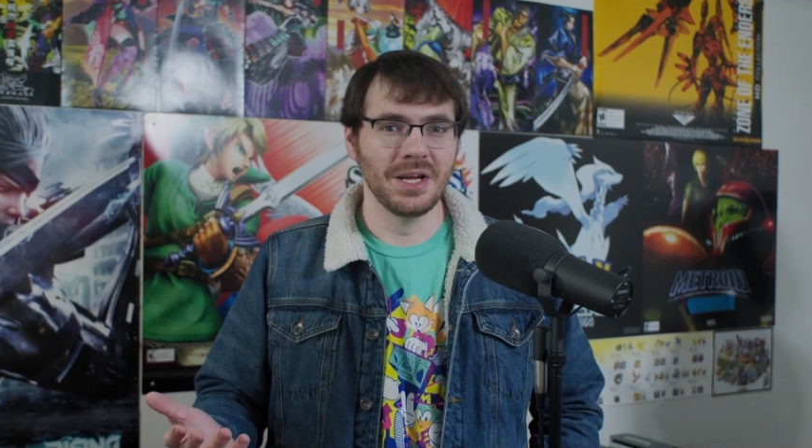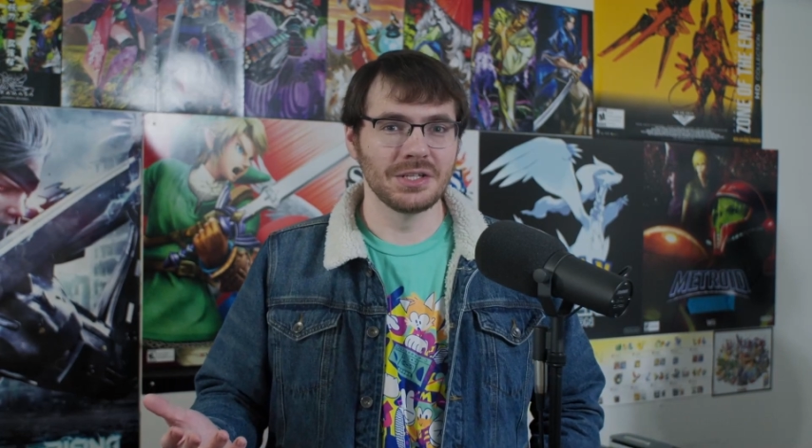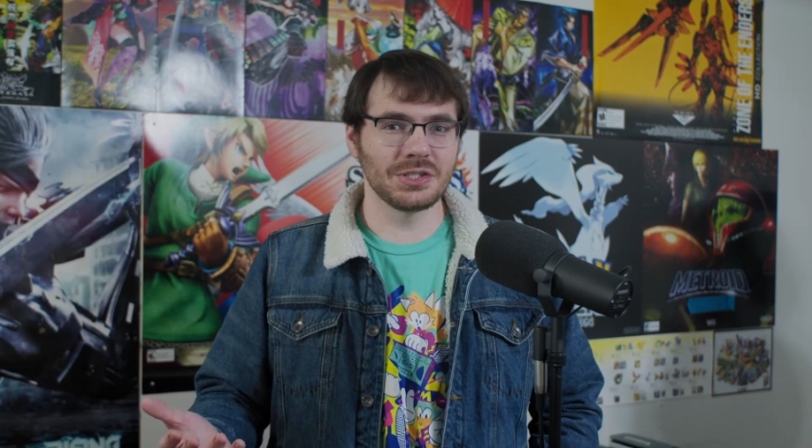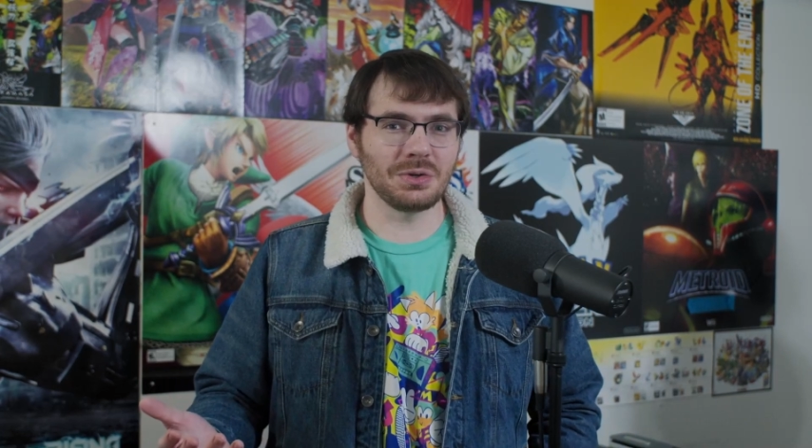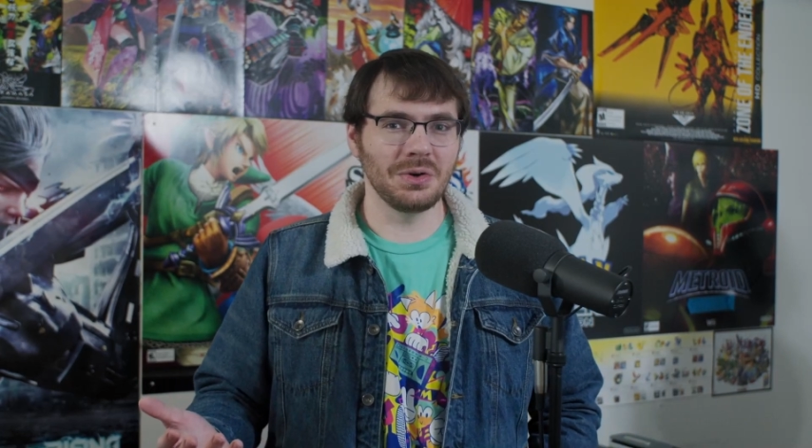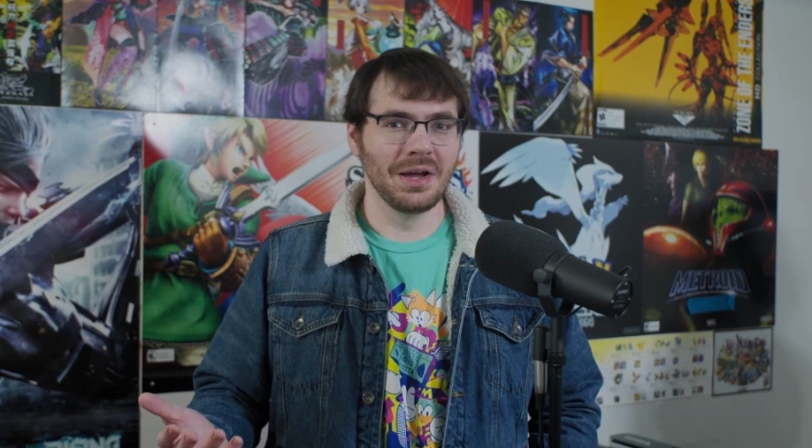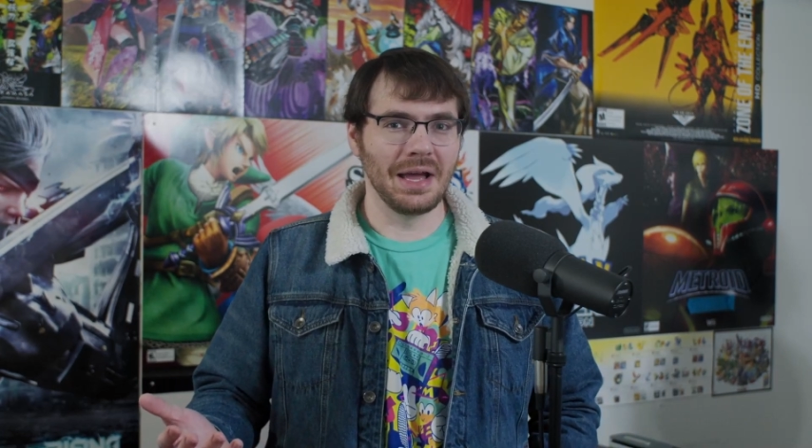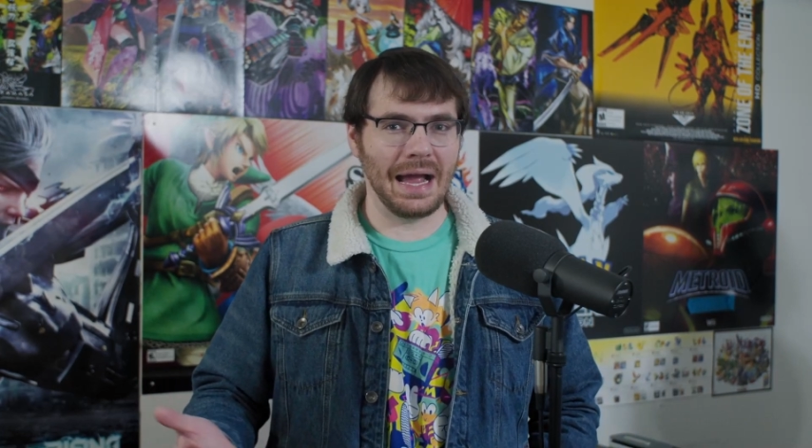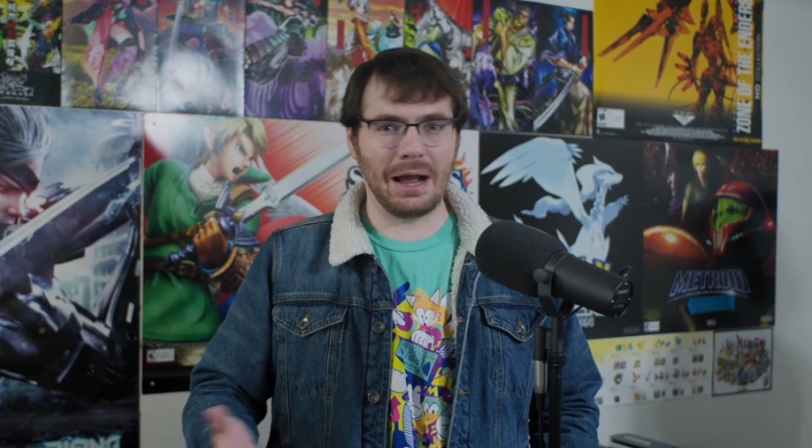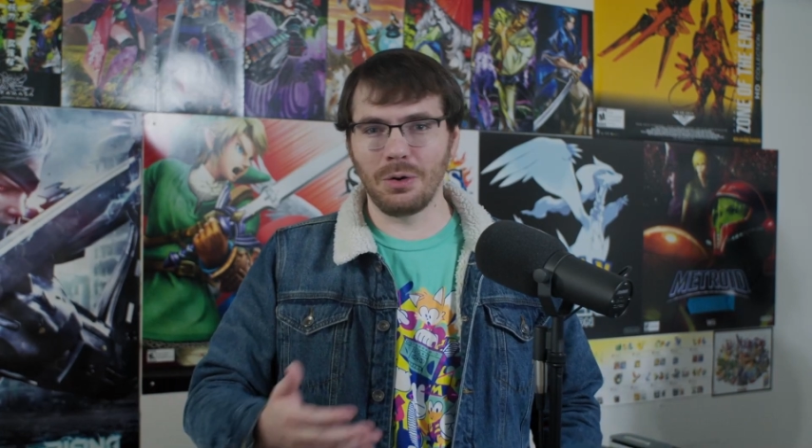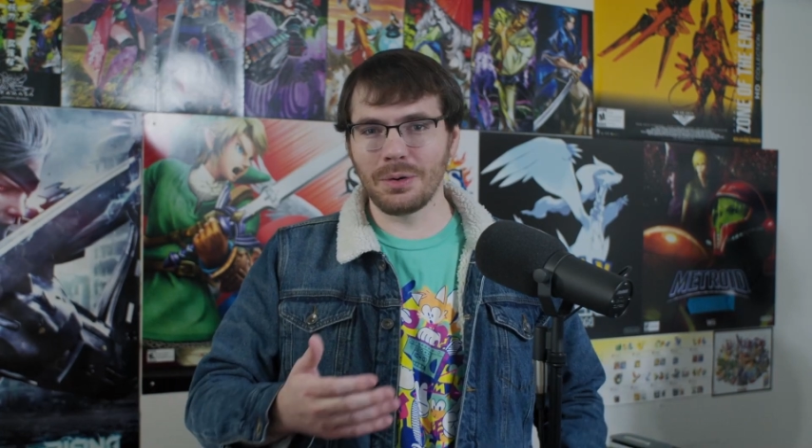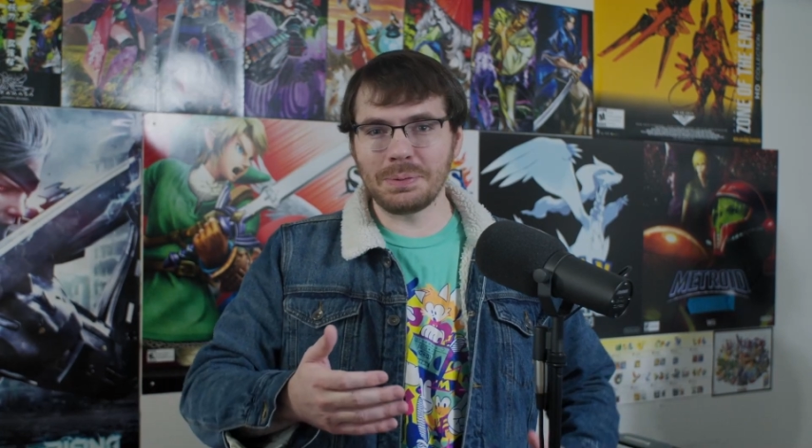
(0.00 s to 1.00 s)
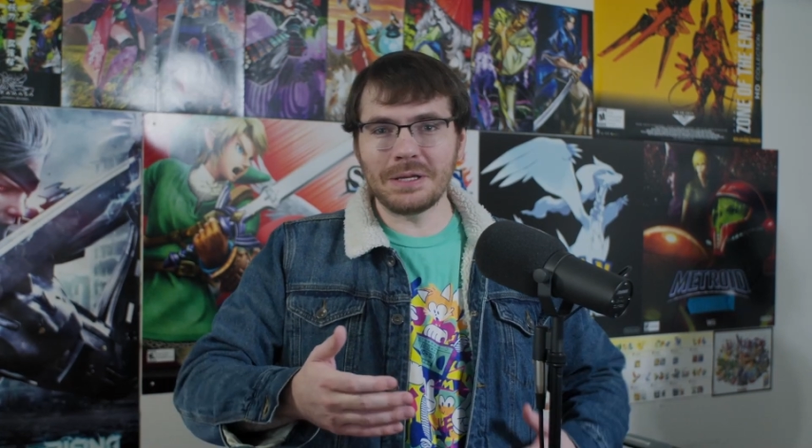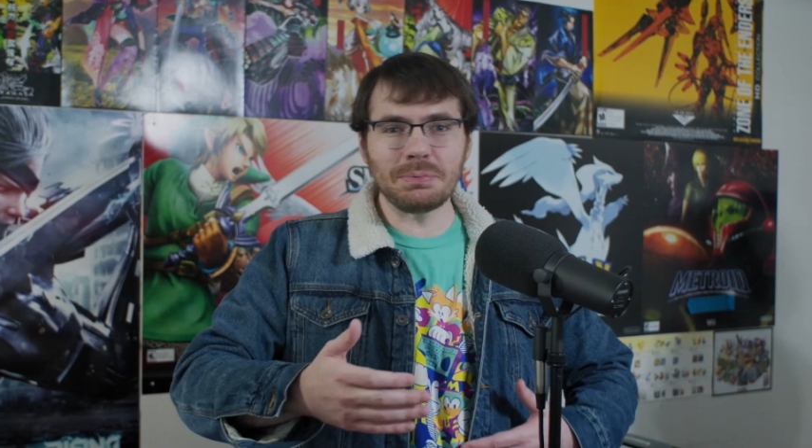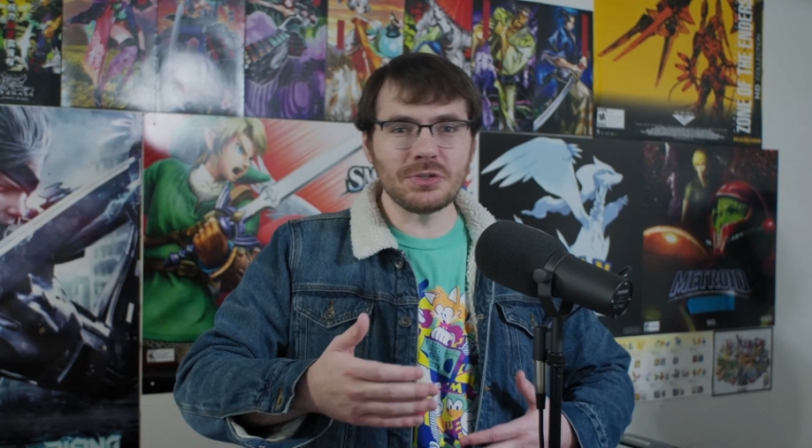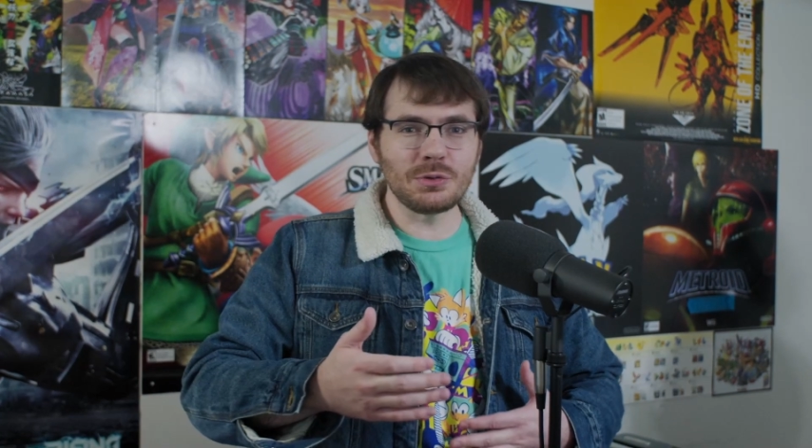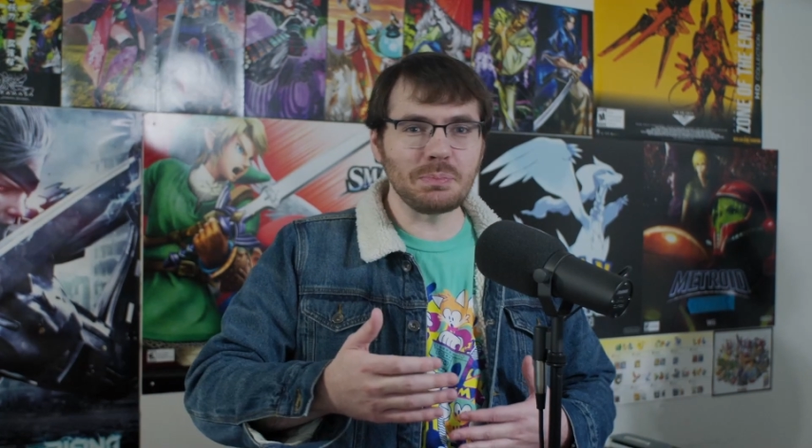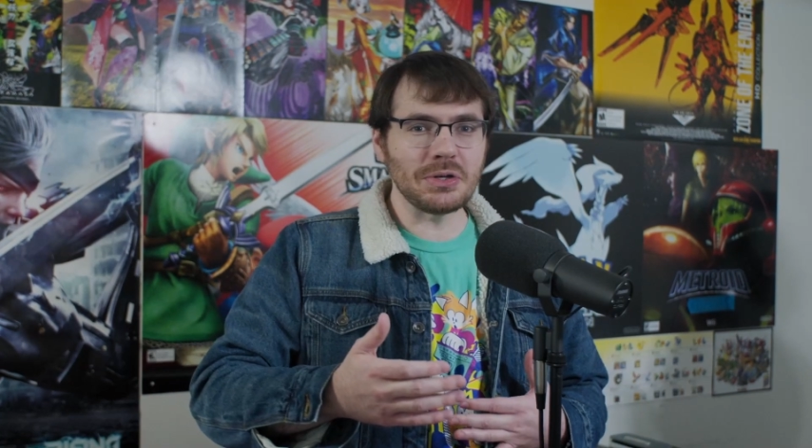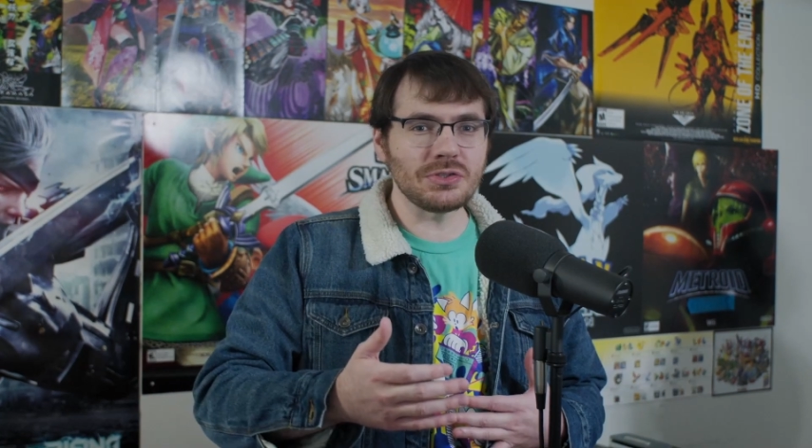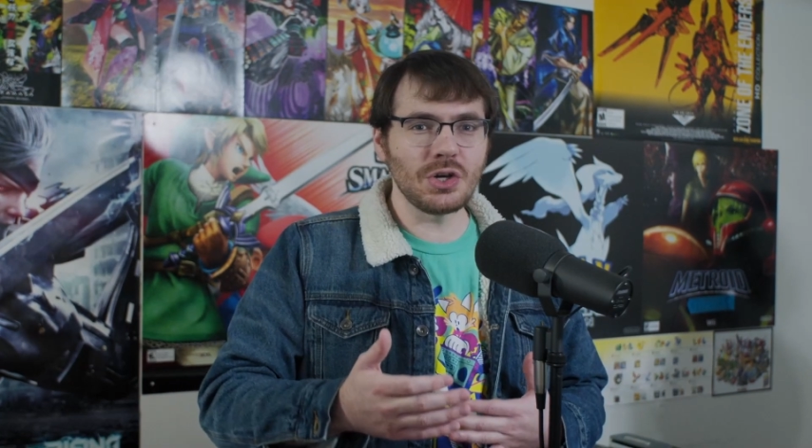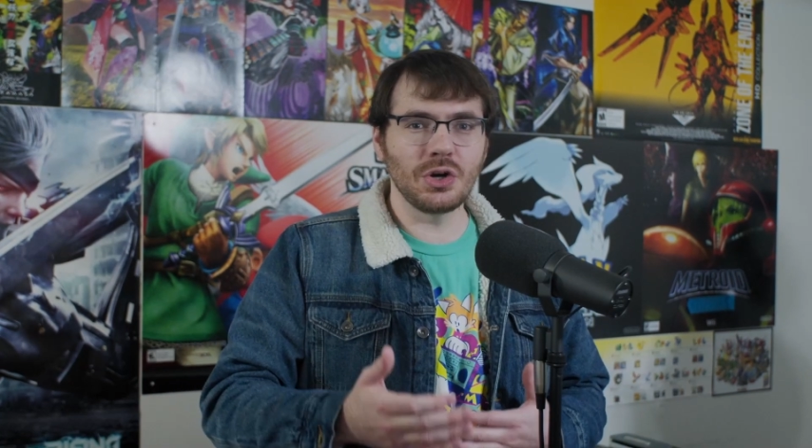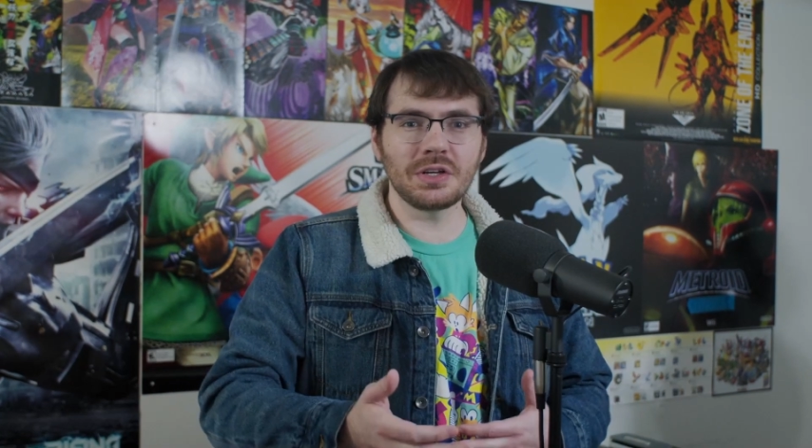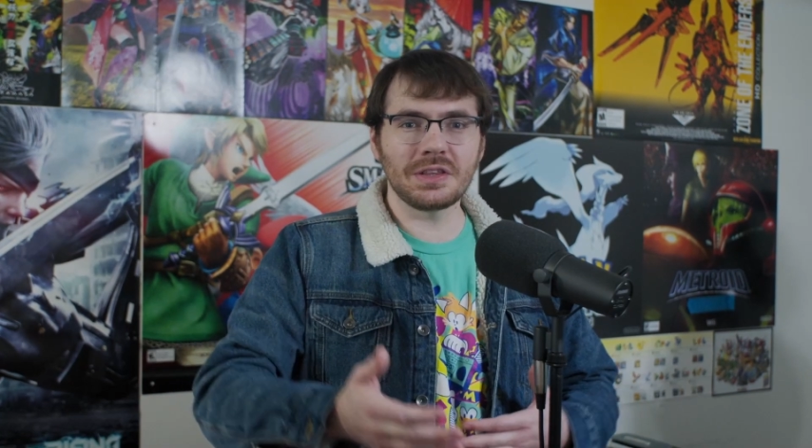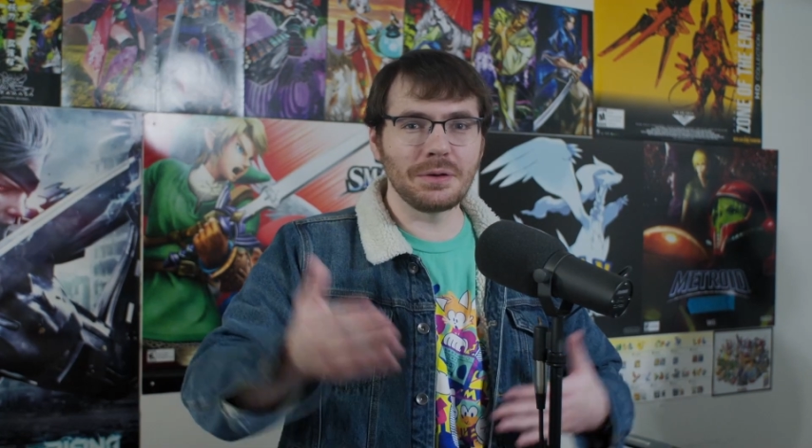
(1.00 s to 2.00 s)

so how are people supposed to hook